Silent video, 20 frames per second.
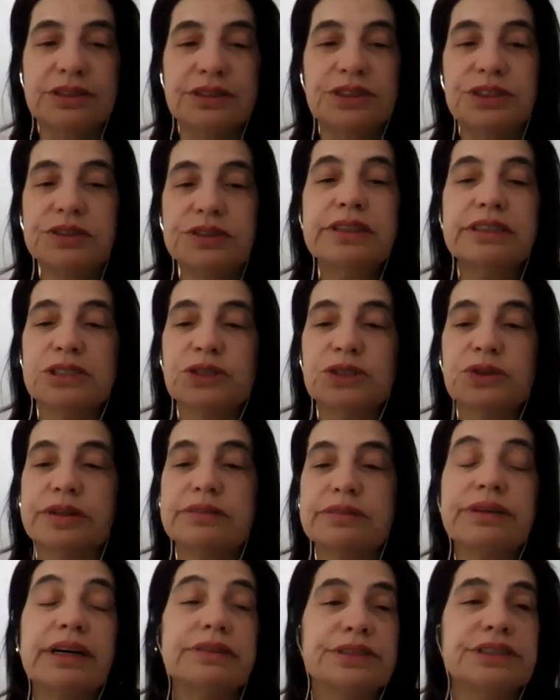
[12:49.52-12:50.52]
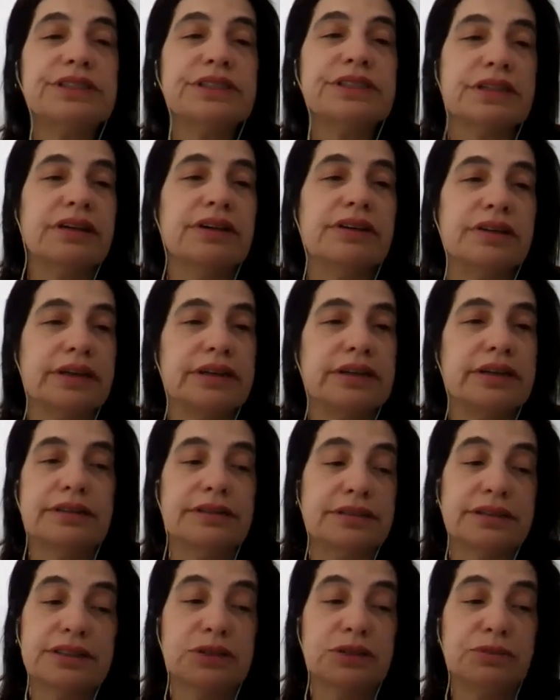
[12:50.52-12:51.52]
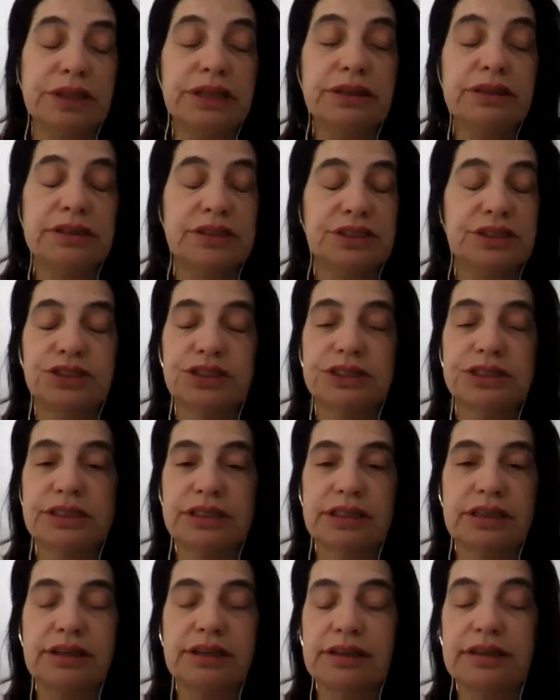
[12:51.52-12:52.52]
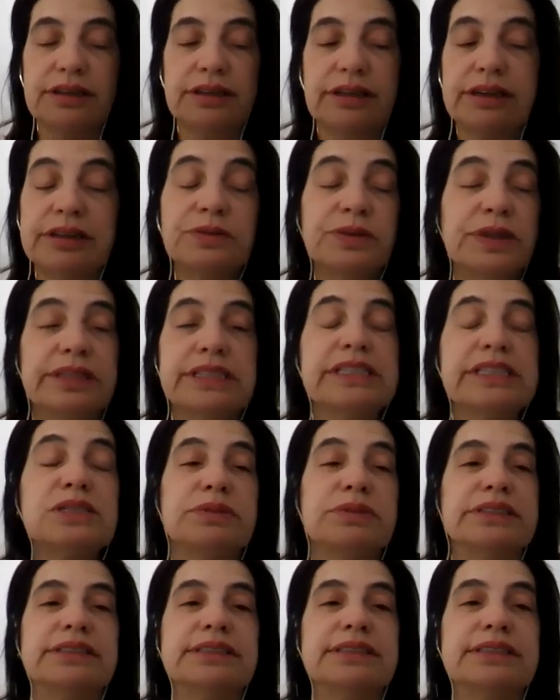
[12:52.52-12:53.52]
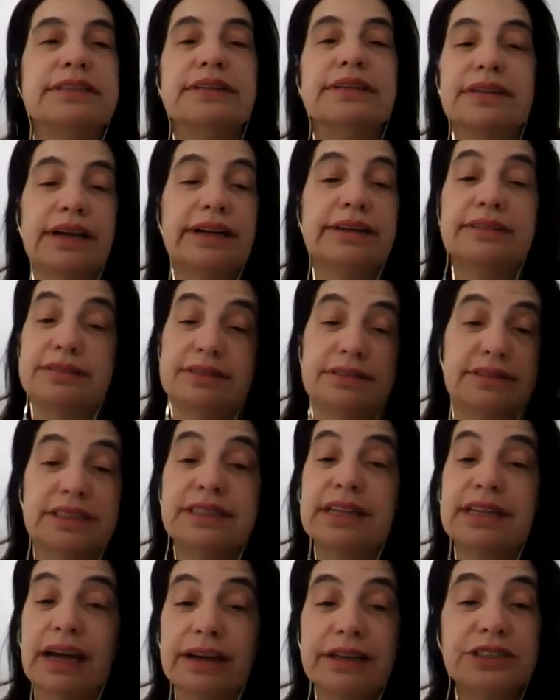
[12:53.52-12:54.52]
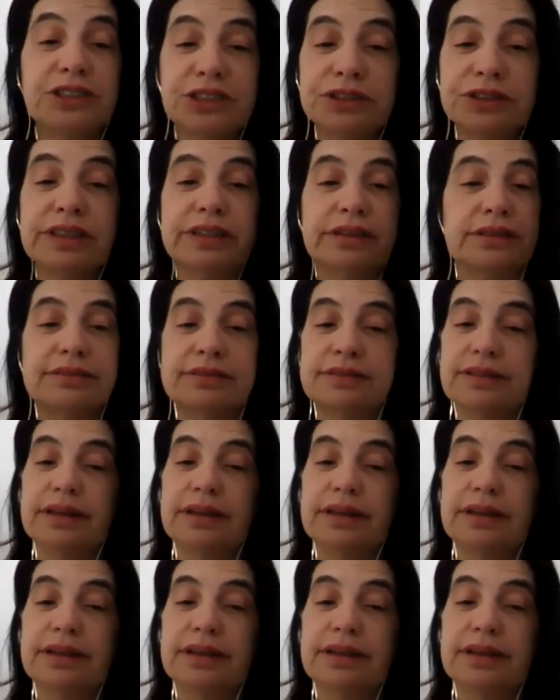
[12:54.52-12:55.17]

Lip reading: doing it 25 years ago. And to me, it's just hand in hand with discipline. I just got to do it.